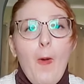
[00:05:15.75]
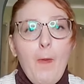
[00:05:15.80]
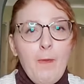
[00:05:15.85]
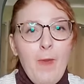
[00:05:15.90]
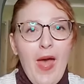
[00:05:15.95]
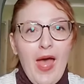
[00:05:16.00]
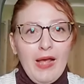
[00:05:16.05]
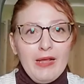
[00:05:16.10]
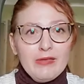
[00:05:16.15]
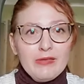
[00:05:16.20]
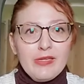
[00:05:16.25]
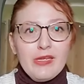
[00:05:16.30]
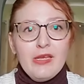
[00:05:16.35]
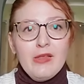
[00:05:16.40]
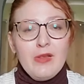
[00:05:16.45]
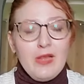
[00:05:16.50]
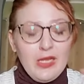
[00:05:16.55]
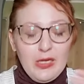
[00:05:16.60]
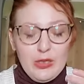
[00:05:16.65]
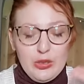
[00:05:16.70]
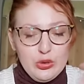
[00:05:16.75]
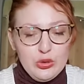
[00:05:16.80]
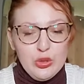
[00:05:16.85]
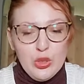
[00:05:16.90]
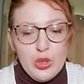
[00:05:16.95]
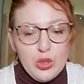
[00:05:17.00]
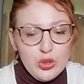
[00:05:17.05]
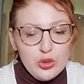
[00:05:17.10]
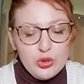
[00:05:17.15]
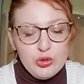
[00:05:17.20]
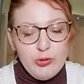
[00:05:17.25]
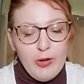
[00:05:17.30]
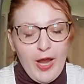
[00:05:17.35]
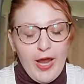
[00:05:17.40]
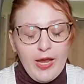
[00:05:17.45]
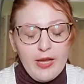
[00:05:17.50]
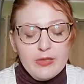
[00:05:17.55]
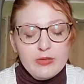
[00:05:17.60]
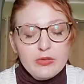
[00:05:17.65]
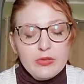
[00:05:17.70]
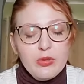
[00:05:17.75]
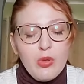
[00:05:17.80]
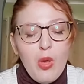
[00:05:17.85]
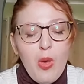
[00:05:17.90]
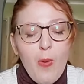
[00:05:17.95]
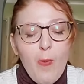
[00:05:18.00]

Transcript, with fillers: masculine traits